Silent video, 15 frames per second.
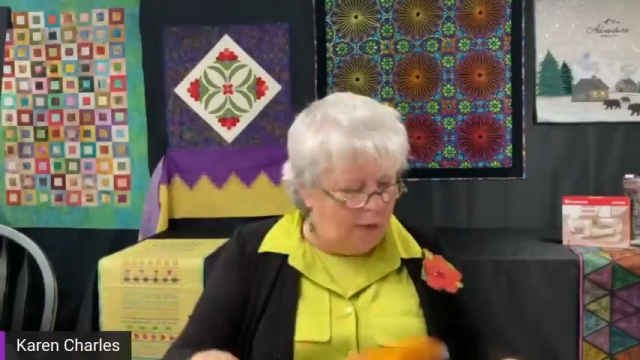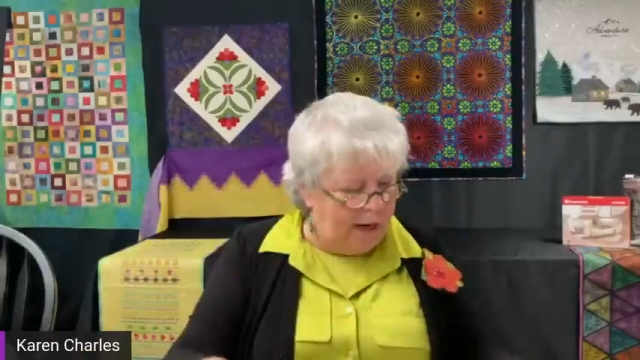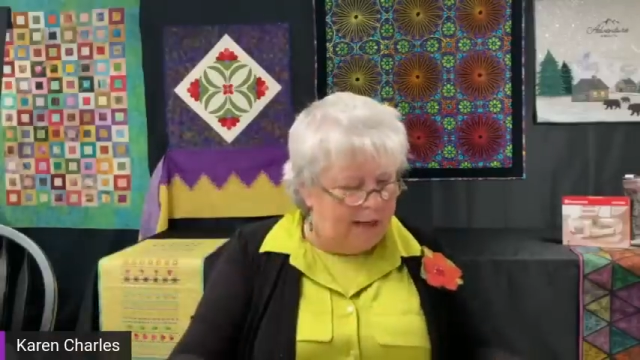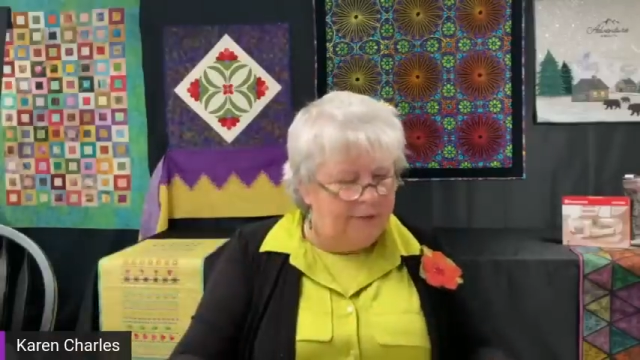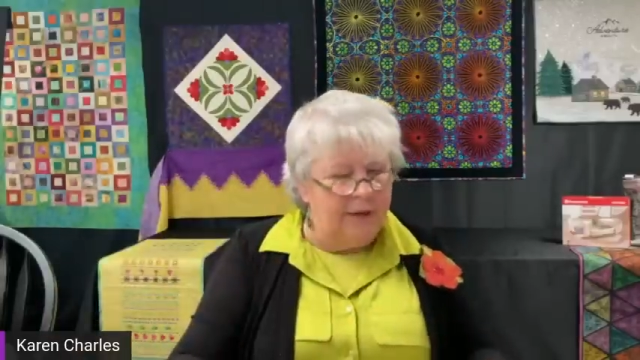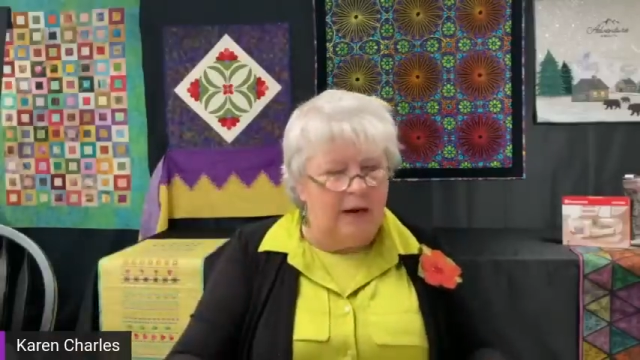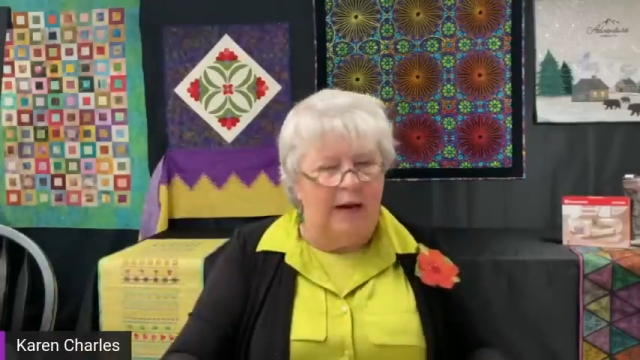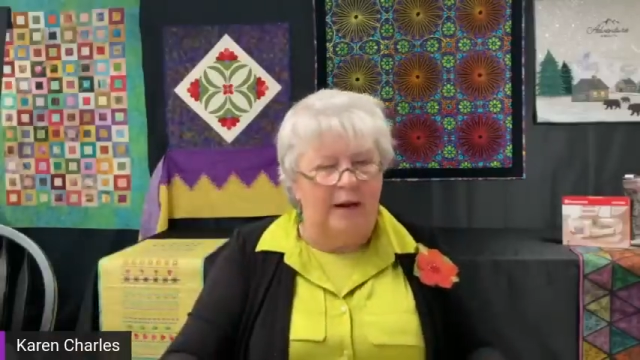
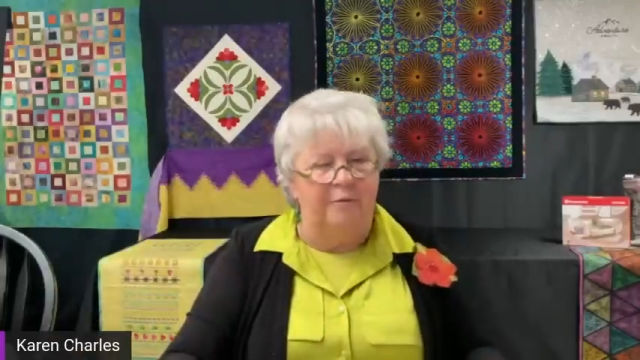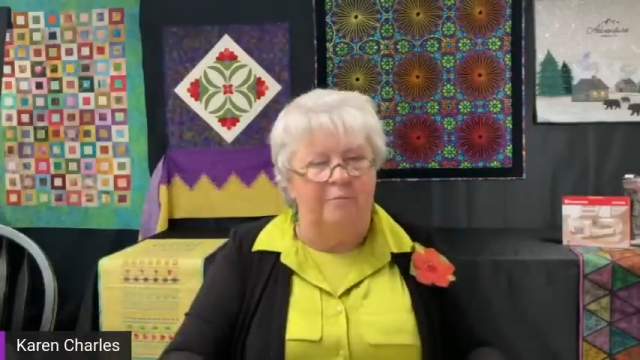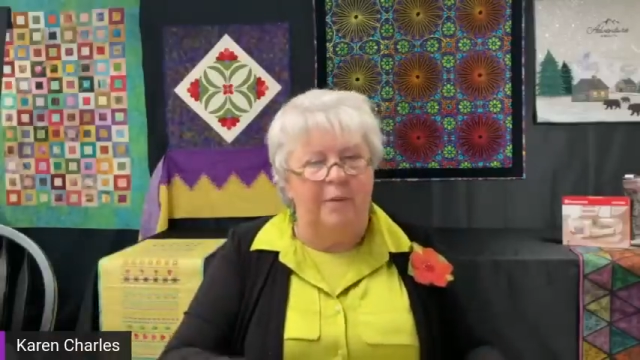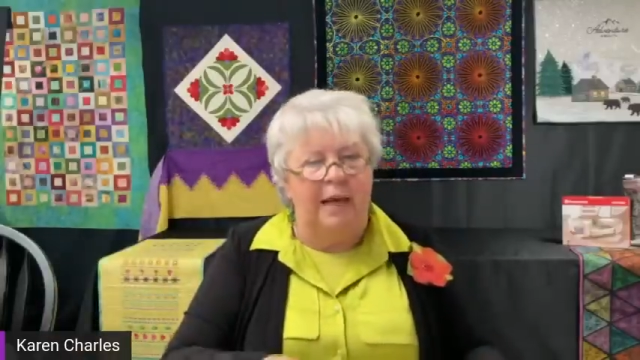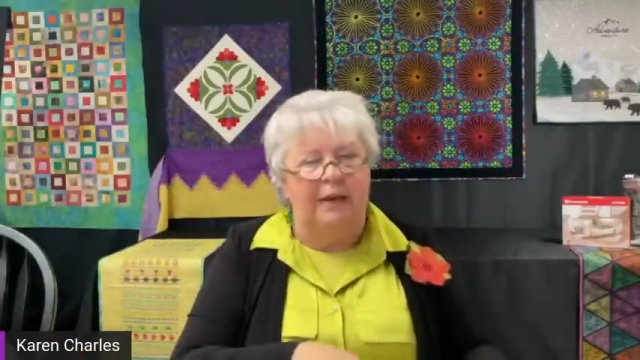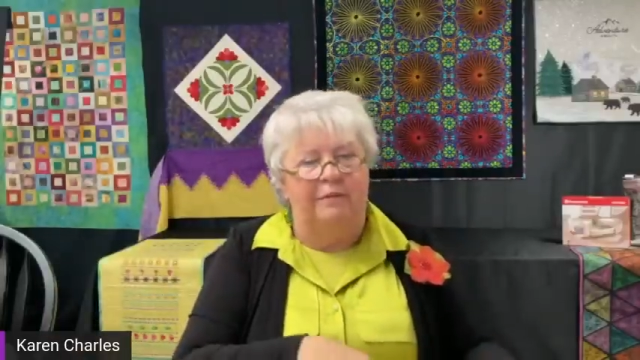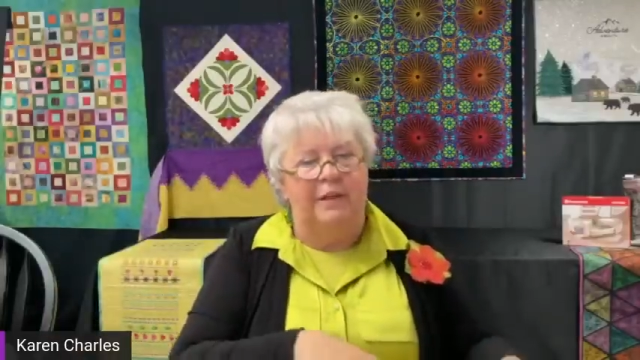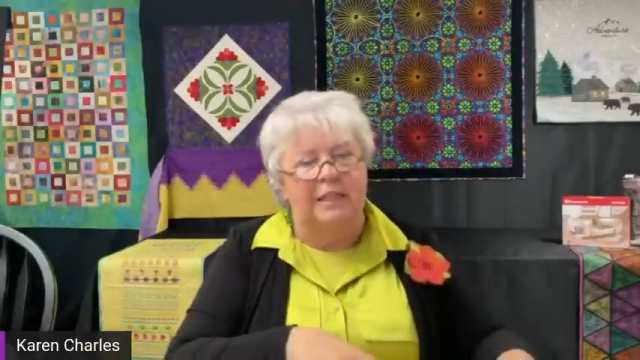that I've
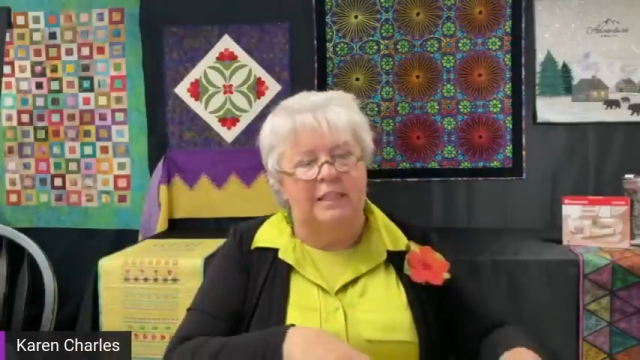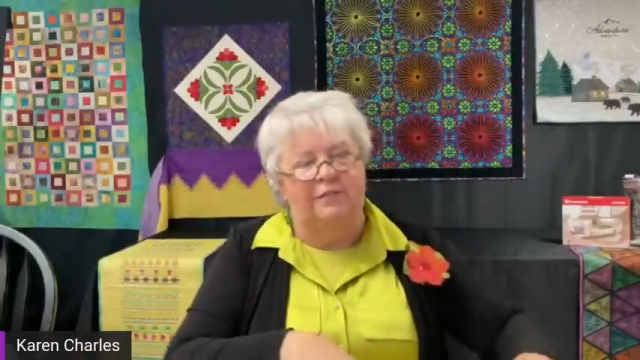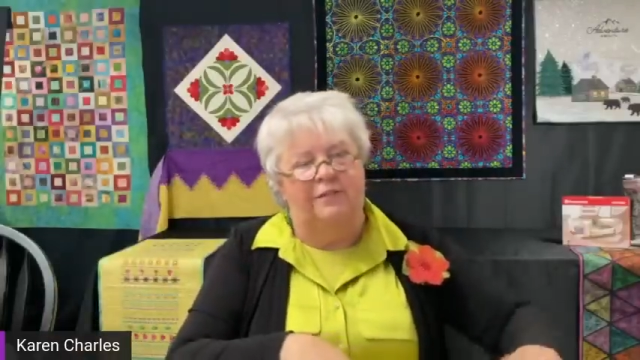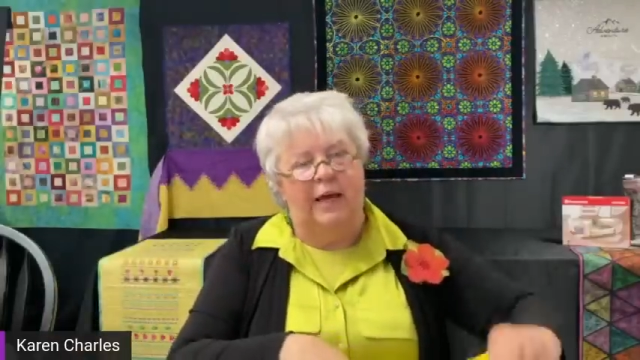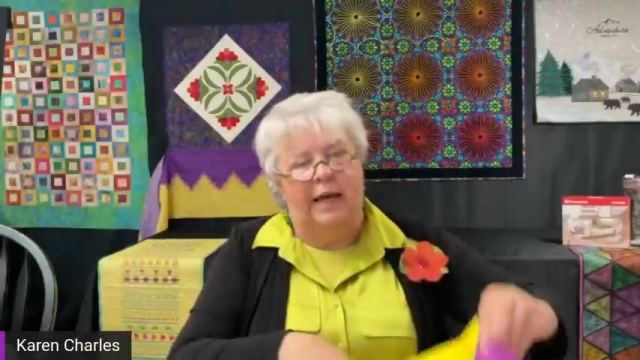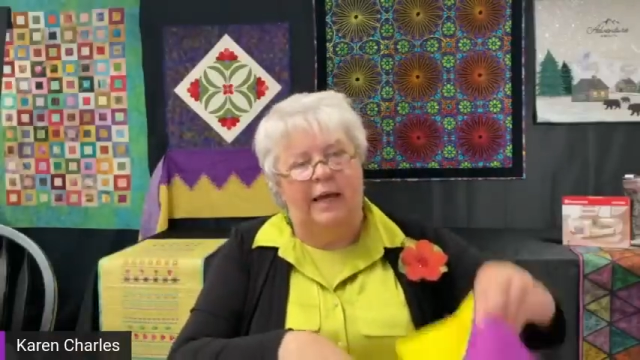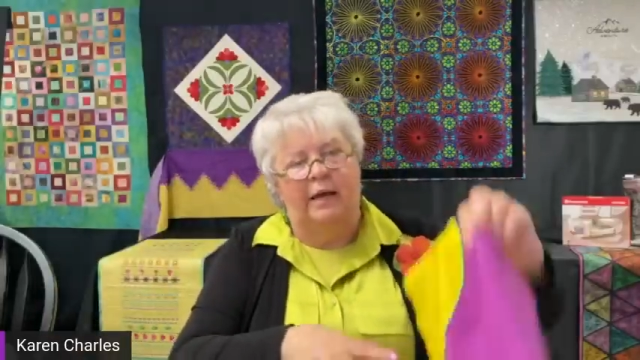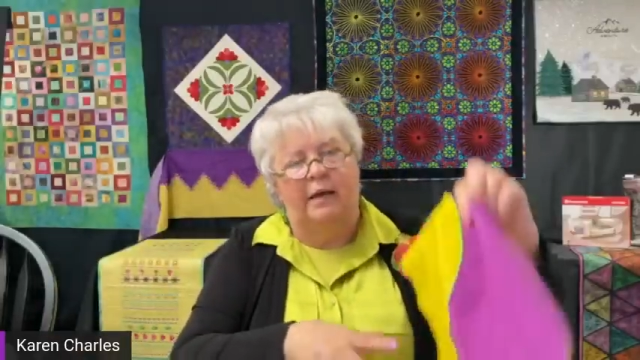made this
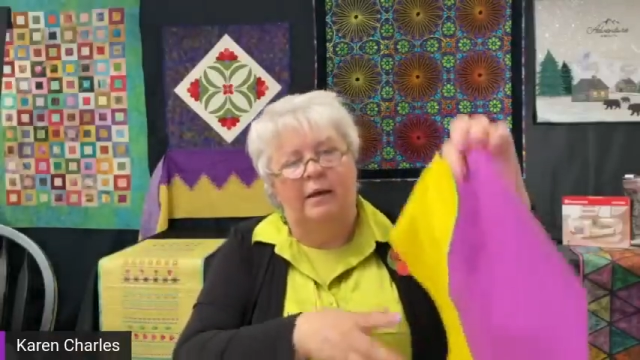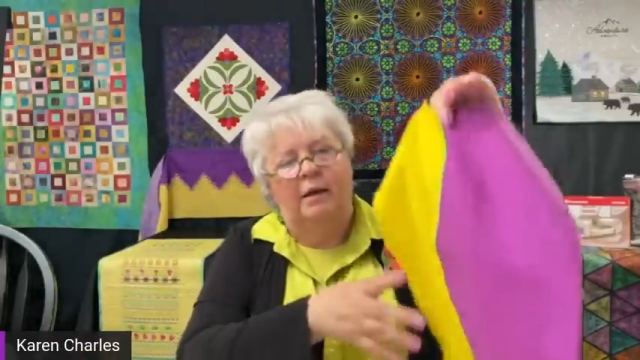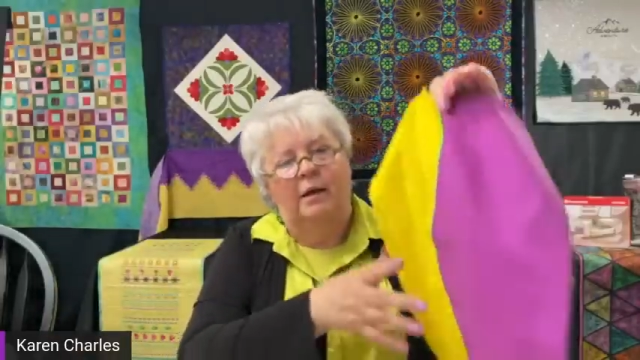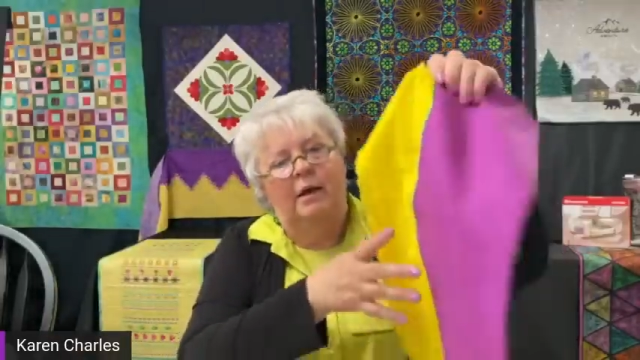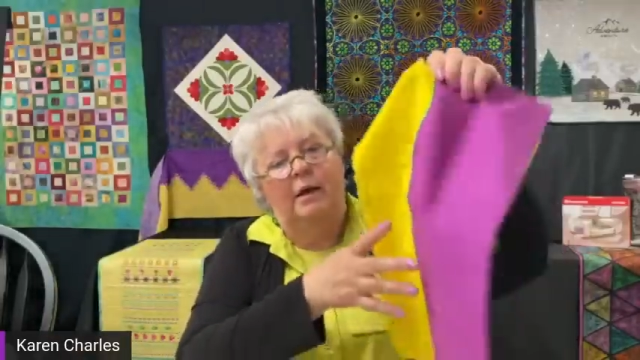vein,